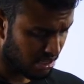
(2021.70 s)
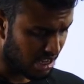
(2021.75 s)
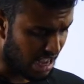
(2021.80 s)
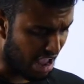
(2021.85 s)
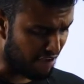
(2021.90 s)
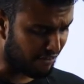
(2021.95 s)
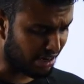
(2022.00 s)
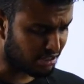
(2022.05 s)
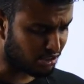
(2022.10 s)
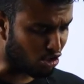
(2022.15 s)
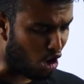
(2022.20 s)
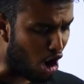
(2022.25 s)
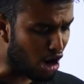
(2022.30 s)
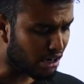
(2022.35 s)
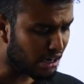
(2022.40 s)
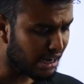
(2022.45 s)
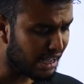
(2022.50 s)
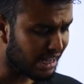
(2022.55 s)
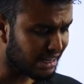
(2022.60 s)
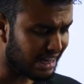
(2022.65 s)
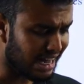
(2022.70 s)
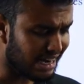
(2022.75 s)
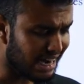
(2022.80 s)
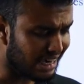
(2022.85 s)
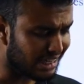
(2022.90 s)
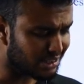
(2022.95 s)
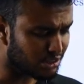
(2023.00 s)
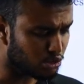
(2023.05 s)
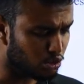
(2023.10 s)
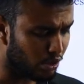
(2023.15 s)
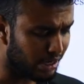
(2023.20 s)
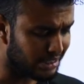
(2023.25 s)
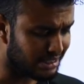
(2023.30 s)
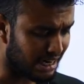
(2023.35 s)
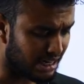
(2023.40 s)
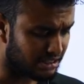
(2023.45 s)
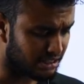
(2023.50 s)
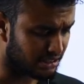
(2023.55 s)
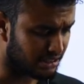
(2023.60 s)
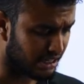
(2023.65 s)
it's not clear, then let us know in
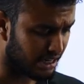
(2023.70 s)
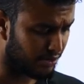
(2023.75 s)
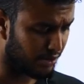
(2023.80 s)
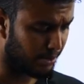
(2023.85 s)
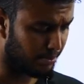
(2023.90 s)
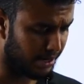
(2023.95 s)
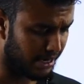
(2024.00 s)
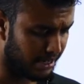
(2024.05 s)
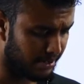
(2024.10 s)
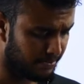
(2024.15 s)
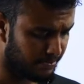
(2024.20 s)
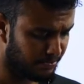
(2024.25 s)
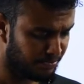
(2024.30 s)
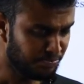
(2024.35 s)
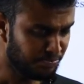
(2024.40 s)
charge section, everybody.